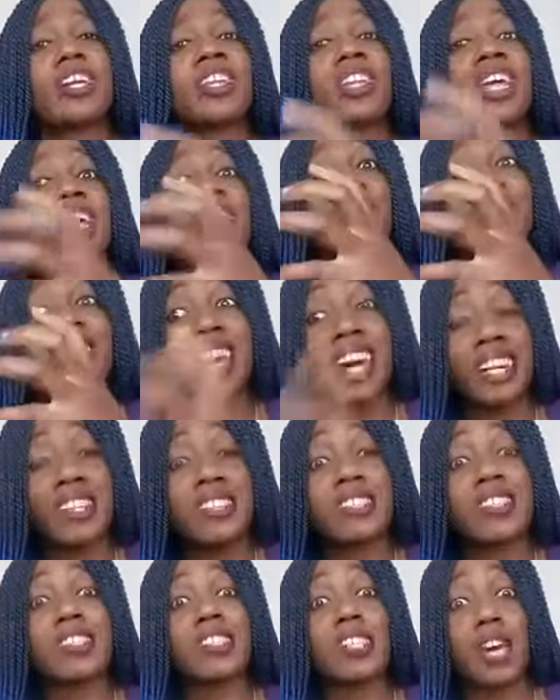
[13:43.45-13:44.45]
then that
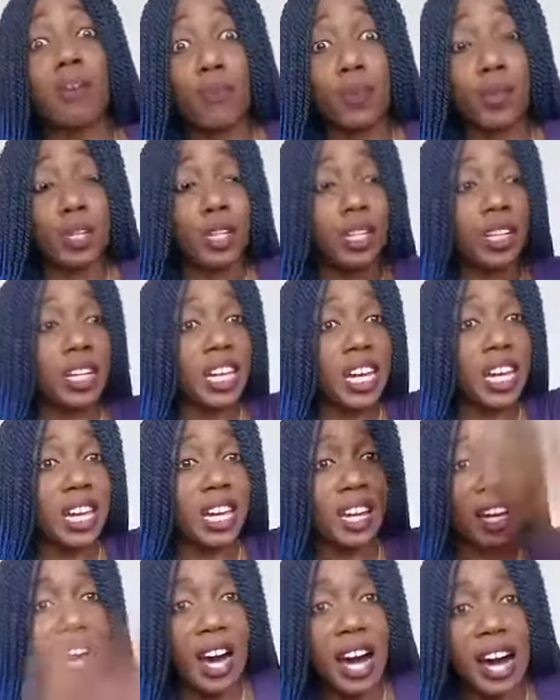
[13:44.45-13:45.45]
is definitely a
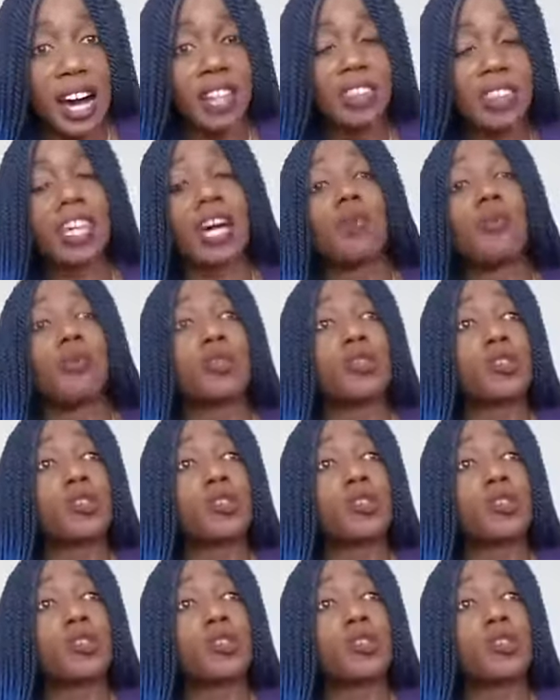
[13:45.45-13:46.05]
guard that will